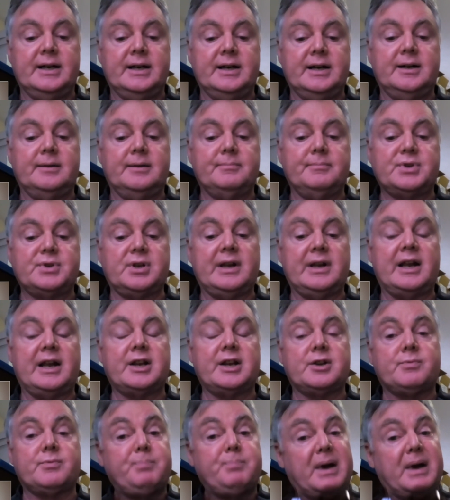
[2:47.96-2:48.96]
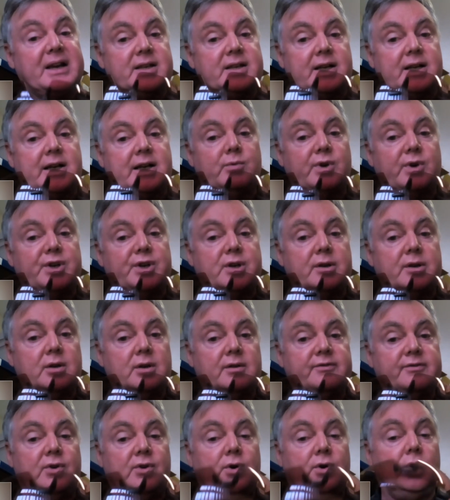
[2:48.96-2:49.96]
So that's basically what you should
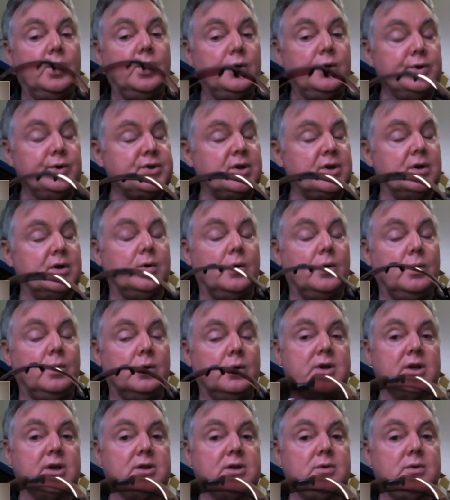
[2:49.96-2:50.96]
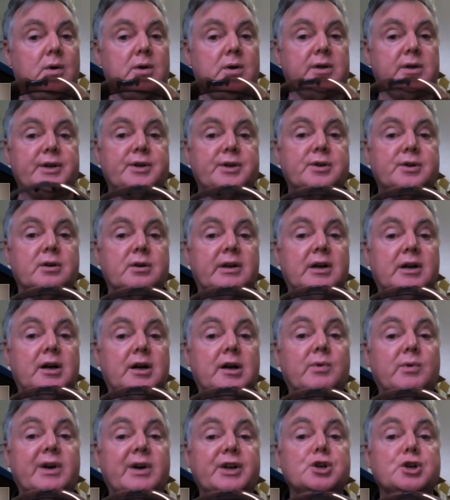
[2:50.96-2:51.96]
look for. Also, all good quality shooting
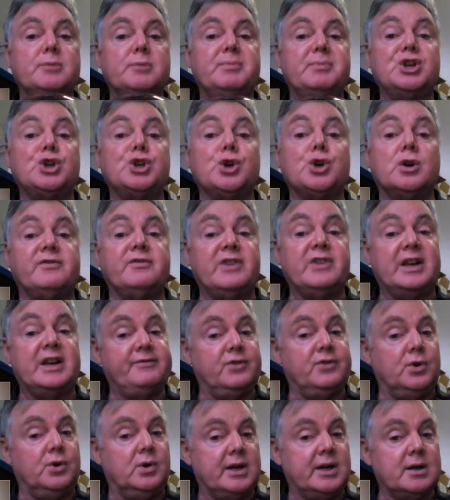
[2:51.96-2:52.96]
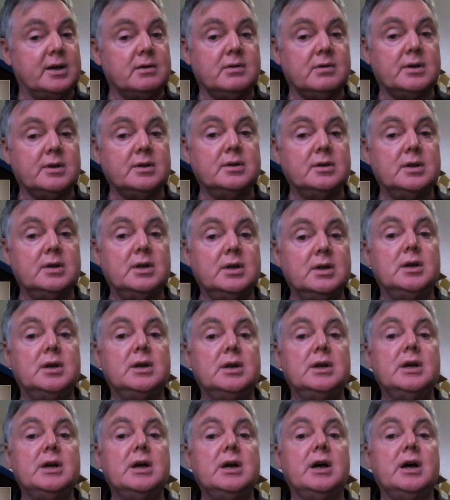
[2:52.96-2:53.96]
eyewear should be UV 400,
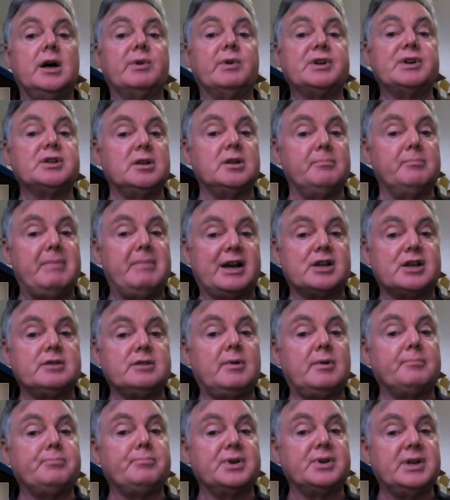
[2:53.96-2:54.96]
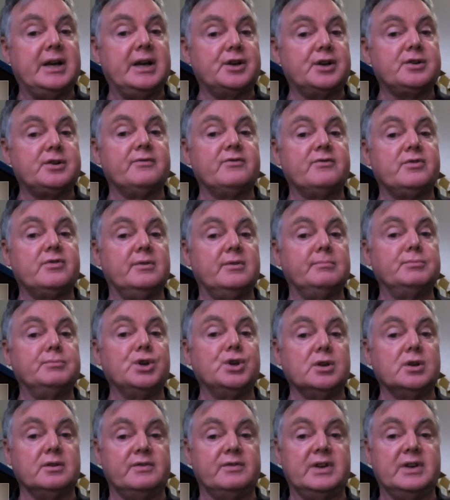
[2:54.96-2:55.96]
which is the maximum protection from
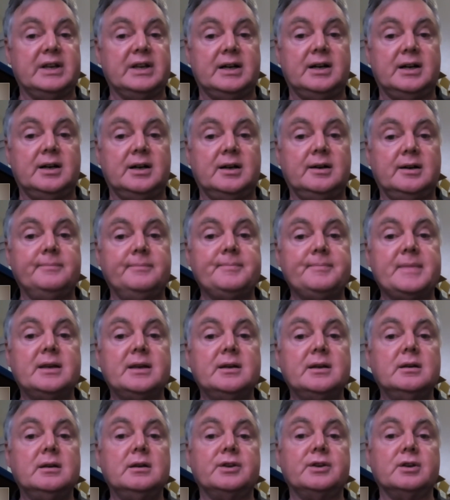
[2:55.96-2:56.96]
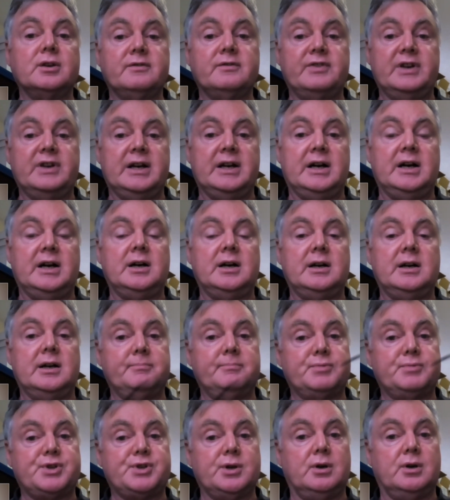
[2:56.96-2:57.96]
UVR. UVR,
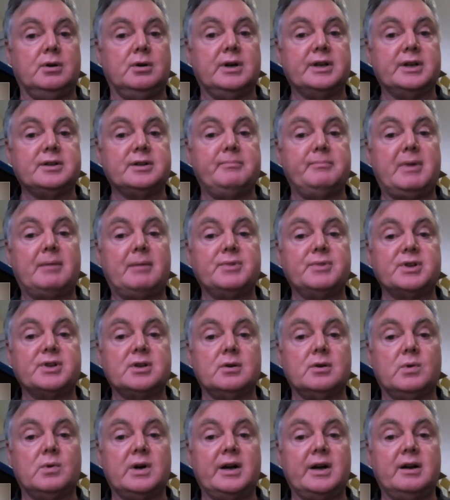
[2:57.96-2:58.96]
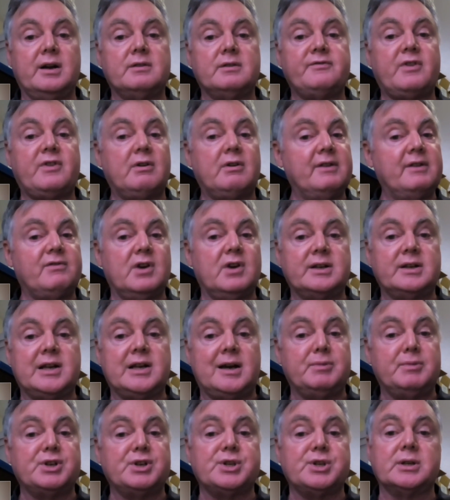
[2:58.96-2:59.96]
I'm sure, as the members are aware, is very, very
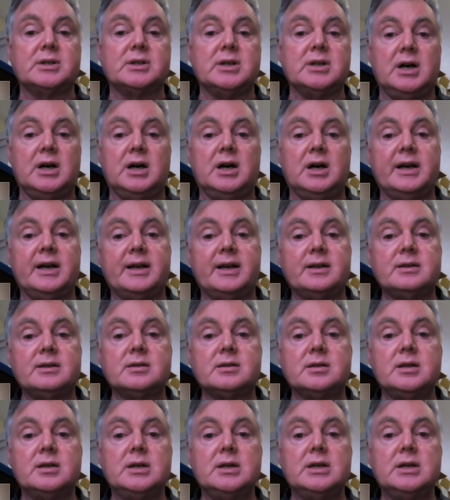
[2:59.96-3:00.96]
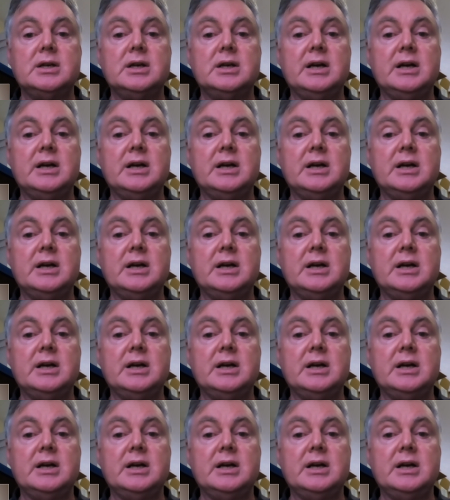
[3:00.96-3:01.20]
damaging to eyes.